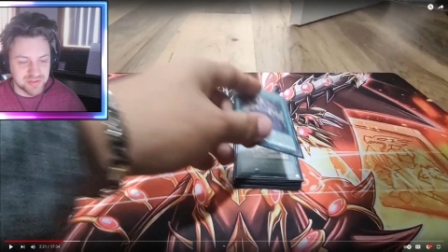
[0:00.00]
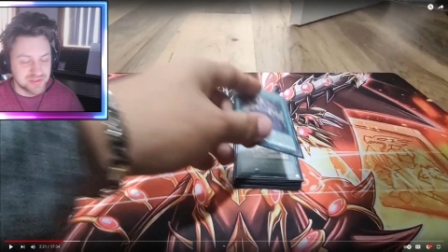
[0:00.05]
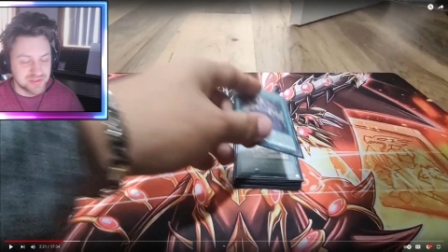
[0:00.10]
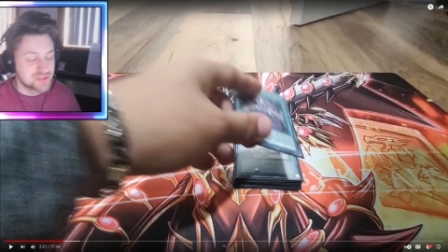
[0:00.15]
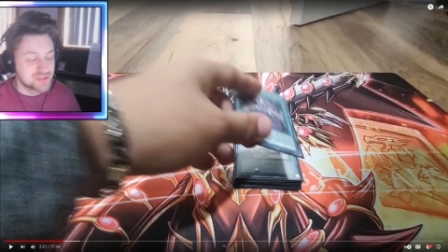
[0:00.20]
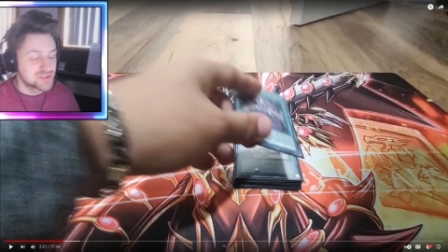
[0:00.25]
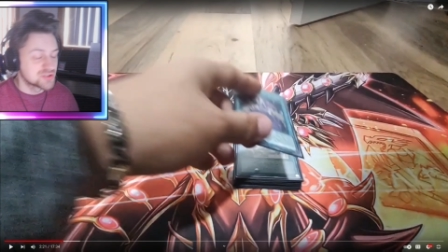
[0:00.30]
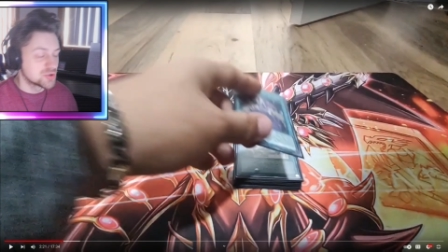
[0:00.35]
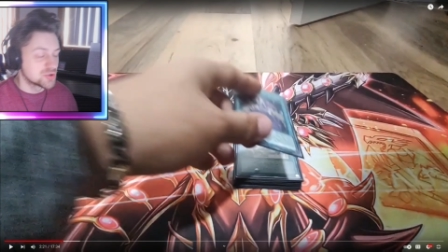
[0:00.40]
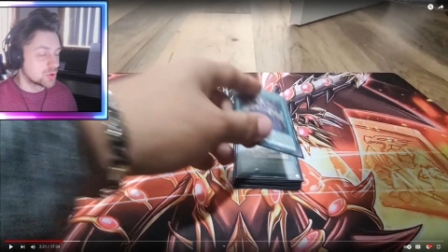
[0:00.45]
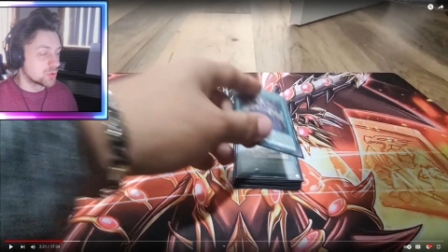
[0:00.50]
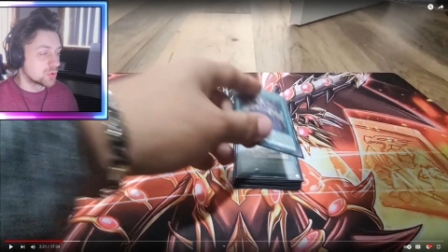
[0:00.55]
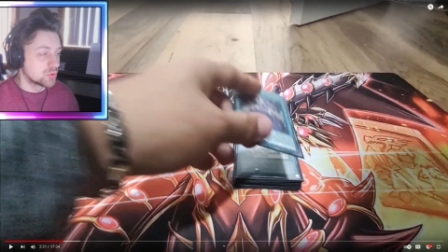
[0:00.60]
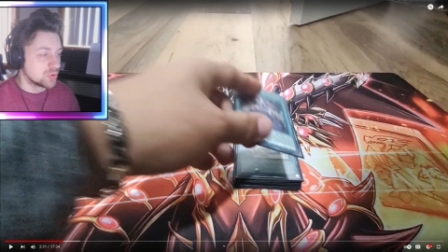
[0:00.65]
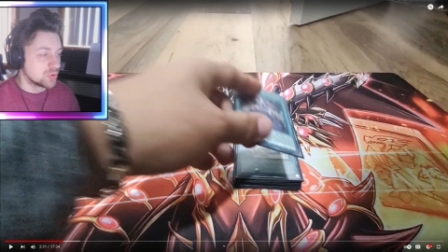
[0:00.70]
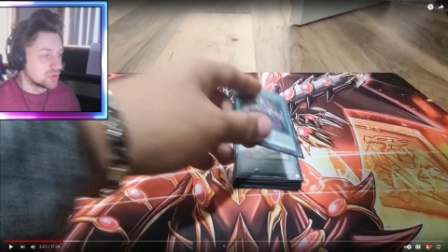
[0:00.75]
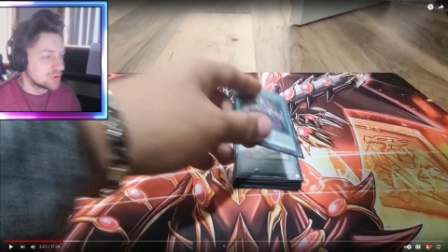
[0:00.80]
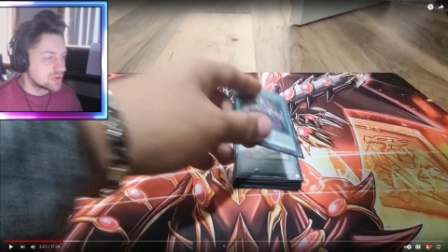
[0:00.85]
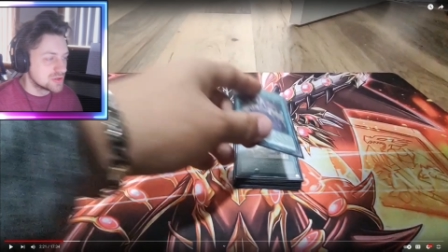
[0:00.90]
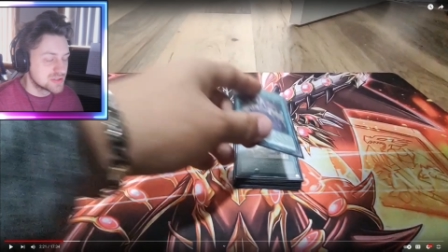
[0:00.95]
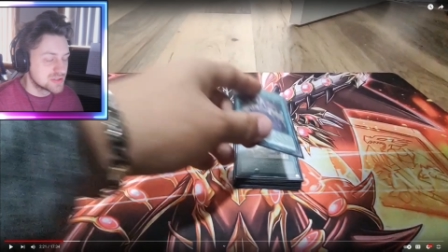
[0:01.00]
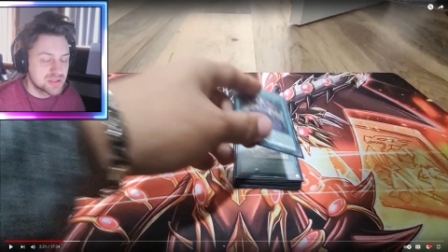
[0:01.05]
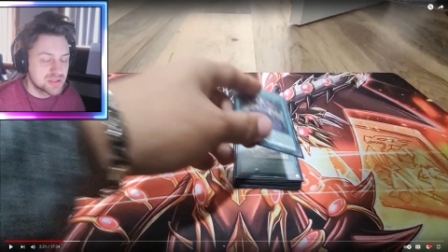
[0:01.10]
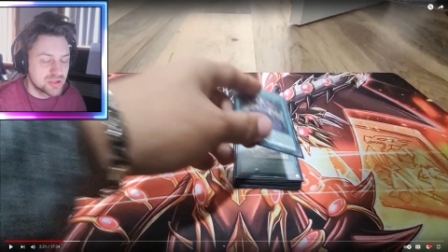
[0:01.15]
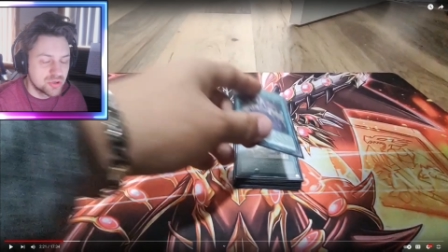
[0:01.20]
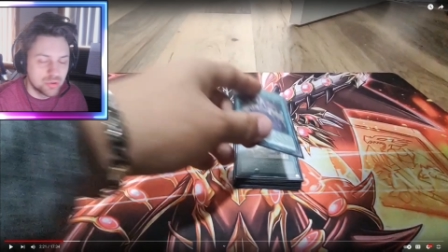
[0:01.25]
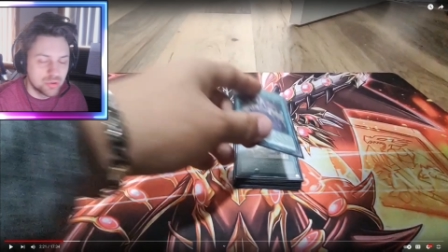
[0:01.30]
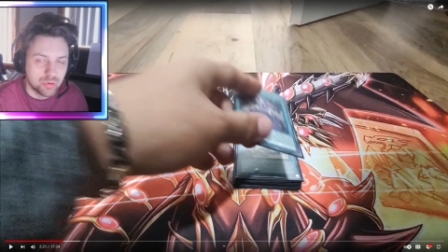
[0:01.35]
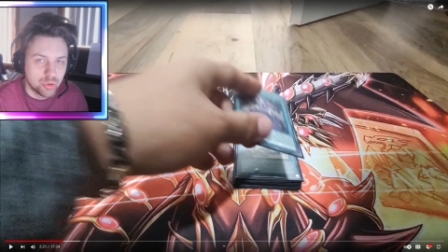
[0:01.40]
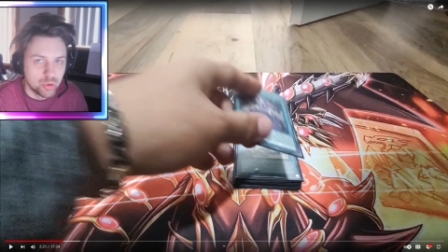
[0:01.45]
It's so good. Because
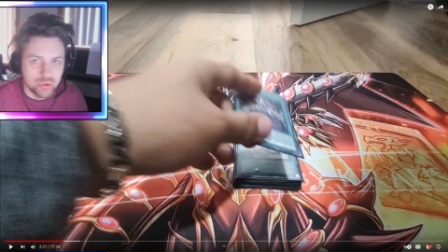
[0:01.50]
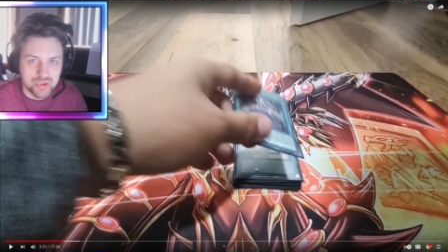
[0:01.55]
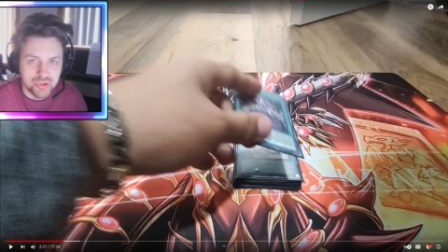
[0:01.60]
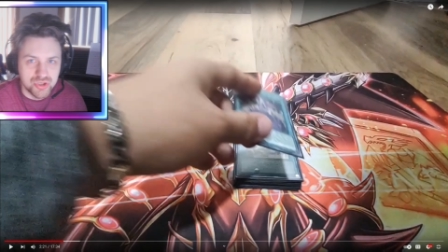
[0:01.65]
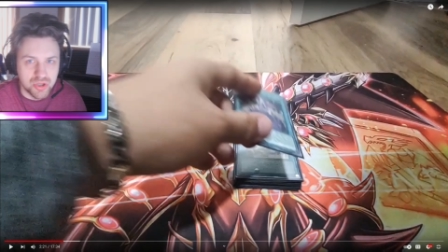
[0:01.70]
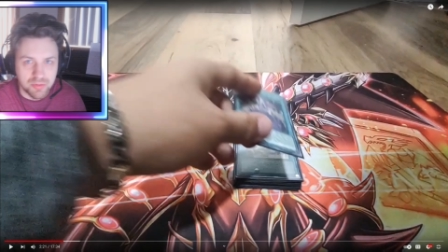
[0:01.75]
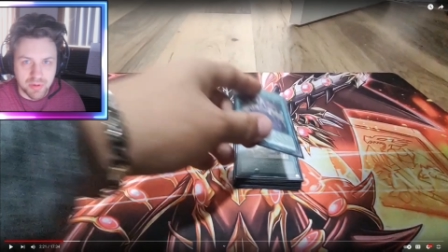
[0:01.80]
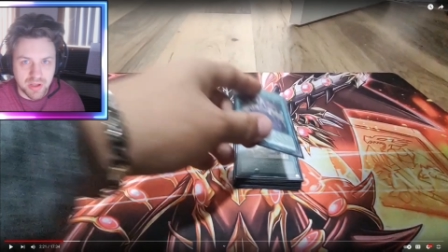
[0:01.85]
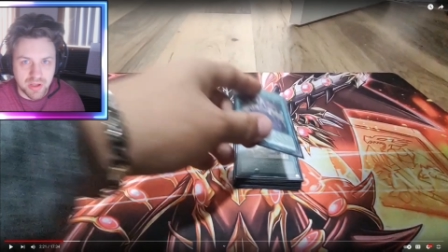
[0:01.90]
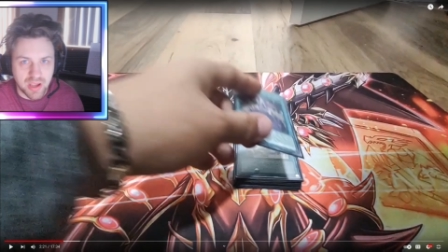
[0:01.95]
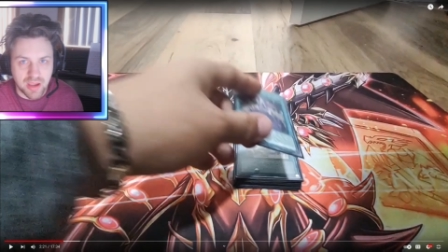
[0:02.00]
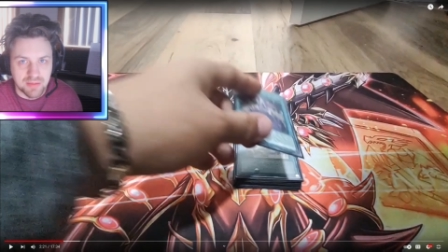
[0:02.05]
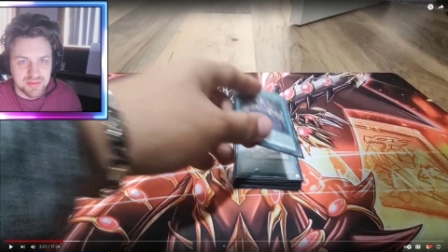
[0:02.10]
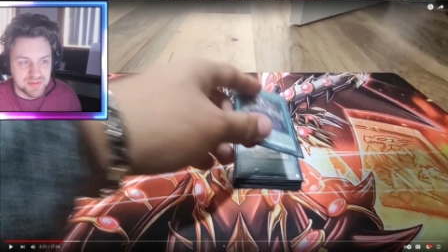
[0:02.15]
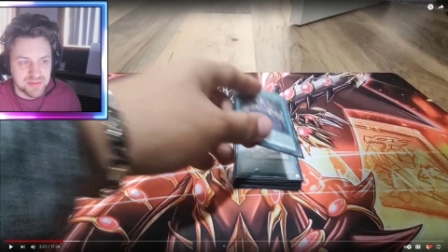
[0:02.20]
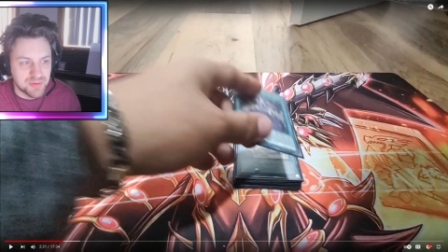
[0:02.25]
you lose so many games.